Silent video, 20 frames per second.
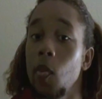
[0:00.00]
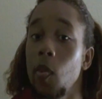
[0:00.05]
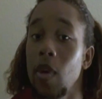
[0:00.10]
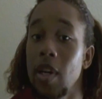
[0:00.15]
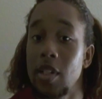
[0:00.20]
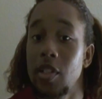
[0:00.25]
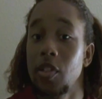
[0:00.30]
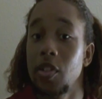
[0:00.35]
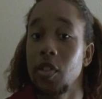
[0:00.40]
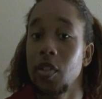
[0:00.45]

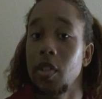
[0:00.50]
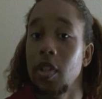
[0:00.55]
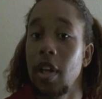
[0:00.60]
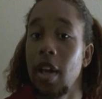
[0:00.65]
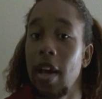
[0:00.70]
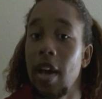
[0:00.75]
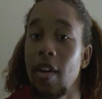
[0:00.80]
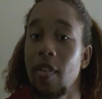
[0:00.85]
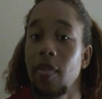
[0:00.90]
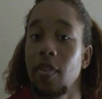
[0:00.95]
Western
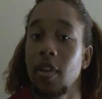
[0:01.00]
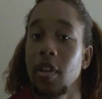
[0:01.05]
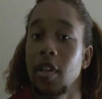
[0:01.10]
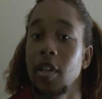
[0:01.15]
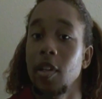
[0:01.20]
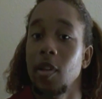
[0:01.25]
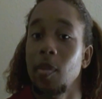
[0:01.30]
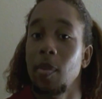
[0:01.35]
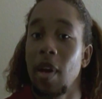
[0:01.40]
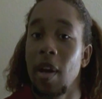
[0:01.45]

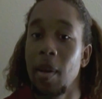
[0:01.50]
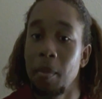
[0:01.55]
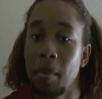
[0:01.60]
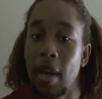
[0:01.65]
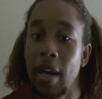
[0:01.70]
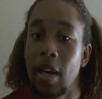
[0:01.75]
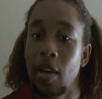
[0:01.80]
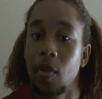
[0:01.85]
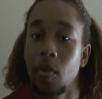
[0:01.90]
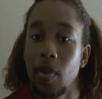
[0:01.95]
Africa by
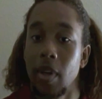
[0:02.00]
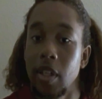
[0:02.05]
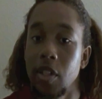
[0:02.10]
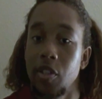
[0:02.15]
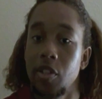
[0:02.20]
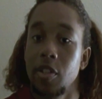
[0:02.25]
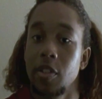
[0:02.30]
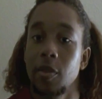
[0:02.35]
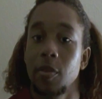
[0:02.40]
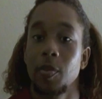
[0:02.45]

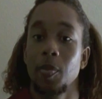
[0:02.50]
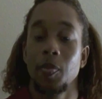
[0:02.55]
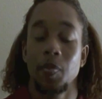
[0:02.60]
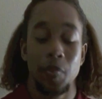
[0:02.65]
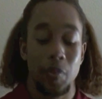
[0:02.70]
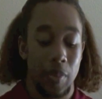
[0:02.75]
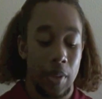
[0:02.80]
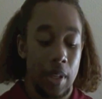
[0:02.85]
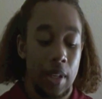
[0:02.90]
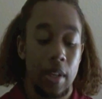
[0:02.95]
migration.
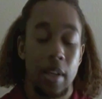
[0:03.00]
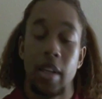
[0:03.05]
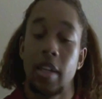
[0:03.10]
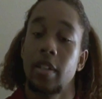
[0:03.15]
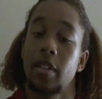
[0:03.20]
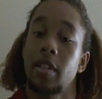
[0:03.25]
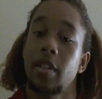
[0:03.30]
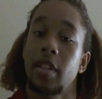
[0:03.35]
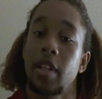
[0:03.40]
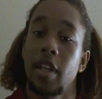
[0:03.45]

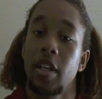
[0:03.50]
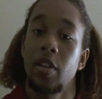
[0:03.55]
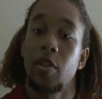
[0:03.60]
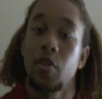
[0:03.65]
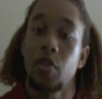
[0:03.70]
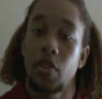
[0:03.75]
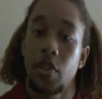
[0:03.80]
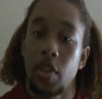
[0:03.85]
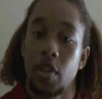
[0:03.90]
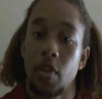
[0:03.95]
And today you
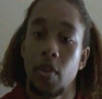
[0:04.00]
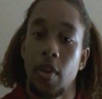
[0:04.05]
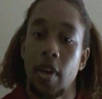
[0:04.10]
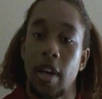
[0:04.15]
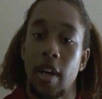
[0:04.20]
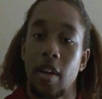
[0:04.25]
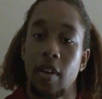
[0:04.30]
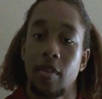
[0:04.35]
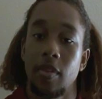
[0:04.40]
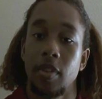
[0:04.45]
still
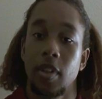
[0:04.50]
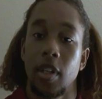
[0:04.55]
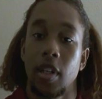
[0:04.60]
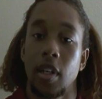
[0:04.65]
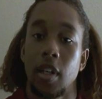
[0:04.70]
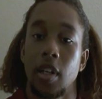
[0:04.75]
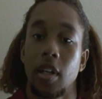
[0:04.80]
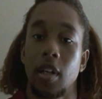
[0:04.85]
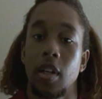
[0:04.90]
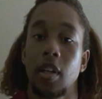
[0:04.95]

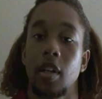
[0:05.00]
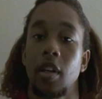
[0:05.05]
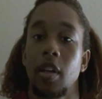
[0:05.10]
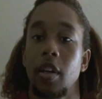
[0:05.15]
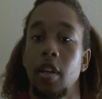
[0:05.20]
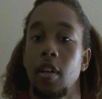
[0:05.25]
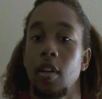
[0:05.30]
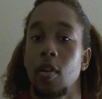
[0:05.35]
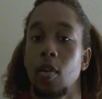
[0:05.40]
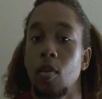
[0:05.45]
have
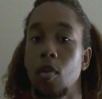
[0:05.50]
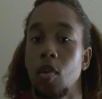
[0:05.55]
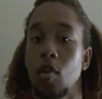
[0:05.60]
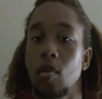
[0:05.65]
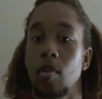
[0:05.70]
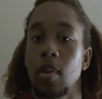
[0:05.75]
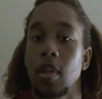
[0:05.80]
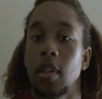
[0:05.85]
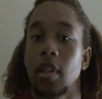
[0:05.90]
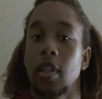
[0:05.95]

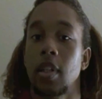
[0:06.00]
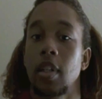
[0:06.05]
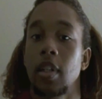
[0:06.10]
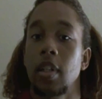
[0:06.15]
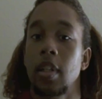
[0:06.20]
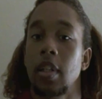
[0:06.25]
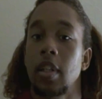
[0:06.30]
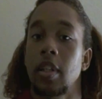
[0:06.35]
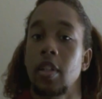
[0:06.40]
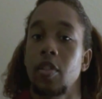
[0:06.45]
Yoruba
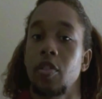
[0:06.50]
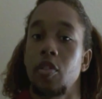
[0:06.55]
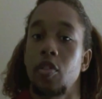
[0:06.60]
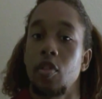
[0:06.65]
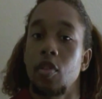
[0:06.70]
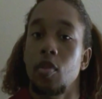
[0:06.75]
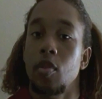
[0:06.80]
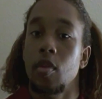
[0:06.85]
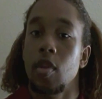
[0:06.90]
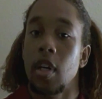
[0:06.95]

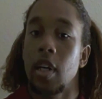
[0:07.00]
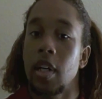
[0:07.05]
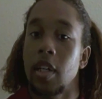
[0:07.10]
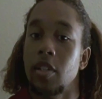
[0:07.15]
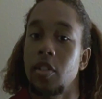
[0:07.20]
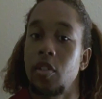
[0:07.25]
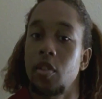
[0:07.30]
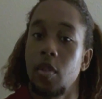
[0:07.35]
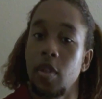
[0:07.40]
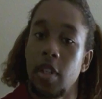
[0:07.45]

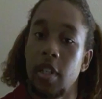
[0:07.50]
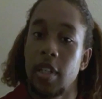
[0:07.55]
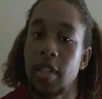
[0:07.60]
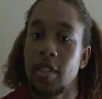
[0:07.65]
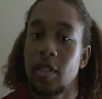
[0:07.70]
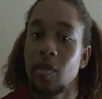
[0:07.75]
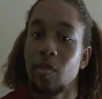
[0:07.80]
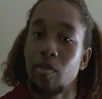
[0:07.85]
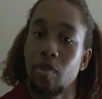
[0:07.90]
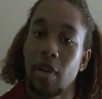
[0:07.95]

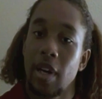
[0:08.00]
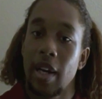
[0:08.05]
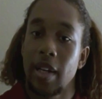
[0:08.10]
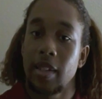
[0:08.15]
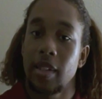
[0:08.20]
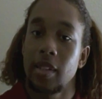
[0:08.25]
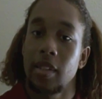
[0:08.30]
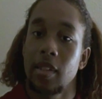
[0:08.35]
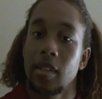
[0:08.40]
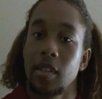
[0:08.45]
Judaism
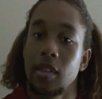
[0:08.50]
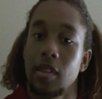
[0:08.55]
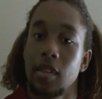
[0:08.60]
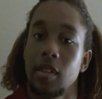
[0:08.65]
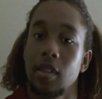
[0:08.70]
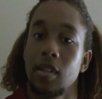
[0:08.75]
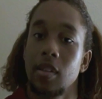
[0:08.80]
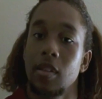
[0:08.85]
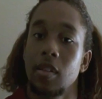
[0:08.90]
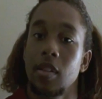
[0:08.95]

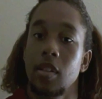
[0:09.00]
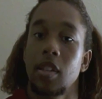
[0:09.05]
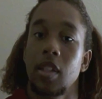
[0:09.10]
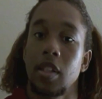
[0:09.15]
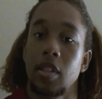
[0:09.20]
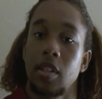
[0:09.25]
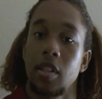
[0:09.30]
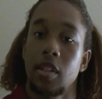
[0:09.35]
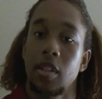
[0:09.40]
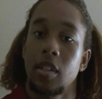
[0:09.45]
practices,
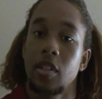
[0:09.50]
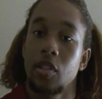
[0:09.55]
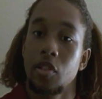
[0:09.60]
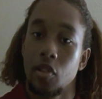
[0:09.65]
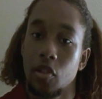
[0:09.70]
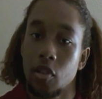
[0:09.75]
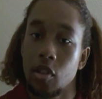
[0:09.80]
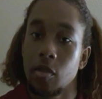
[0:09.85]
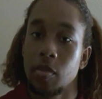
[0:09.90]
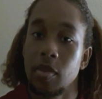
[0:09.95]
such as the
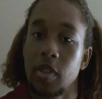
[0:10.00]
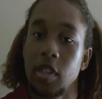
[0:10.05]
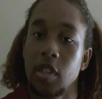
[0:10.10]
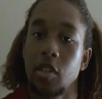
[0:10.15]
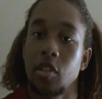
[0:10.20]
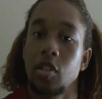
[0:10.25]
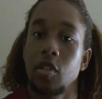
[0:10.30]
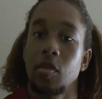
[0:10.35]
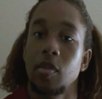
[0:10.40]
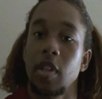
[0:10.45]

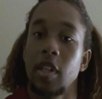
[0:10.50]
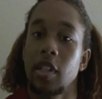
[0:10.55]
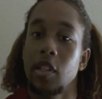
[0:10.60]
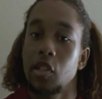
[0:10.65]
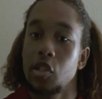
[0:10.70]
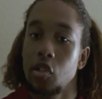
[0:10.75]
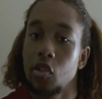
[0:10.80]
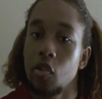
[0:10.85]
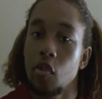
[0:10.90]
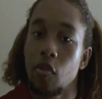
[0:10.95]
circumcision
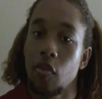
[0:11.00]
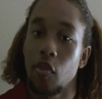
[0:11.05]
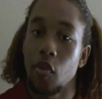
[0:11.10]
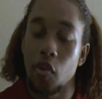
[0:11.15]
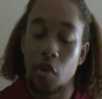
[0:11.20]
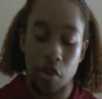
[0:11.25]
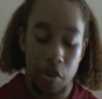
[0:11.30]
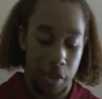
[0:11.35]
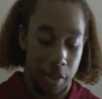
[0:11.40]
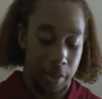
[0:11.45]
and so
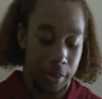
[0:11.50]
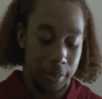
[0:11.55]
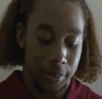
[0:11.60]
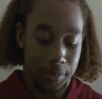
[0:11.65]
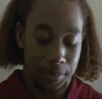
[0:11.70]
forth.